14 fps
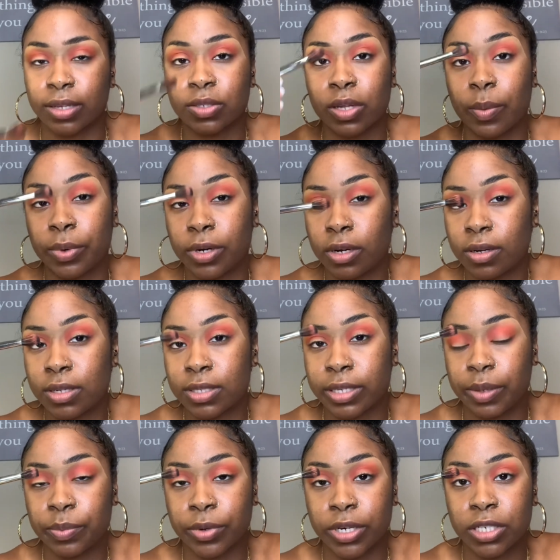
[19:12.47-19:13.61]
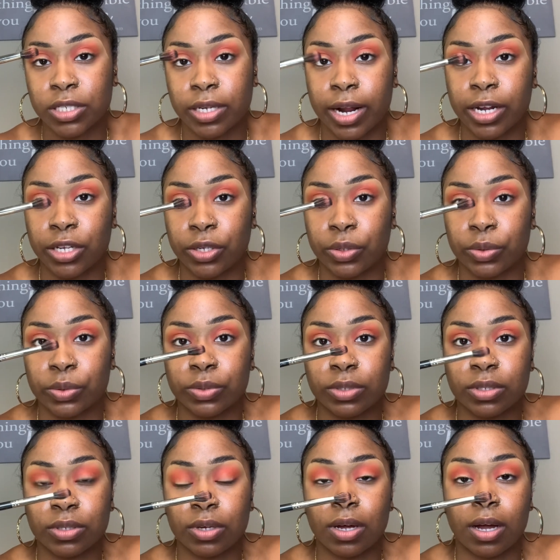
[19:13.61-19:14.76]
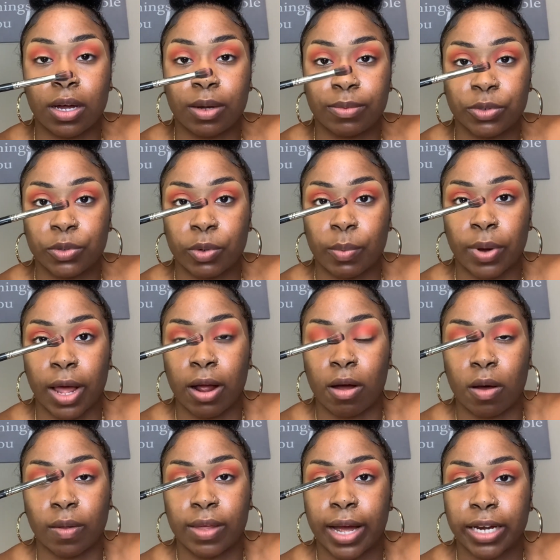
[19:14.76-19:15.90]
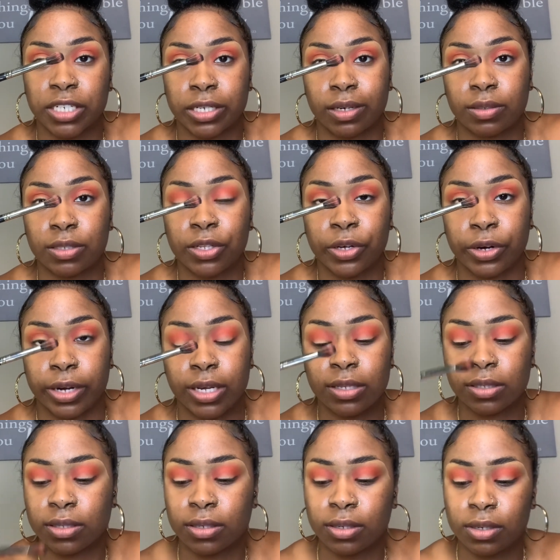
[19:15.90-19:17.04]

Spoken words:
so I put it on the same brush that I used to apply all the eyeshadows in the crease.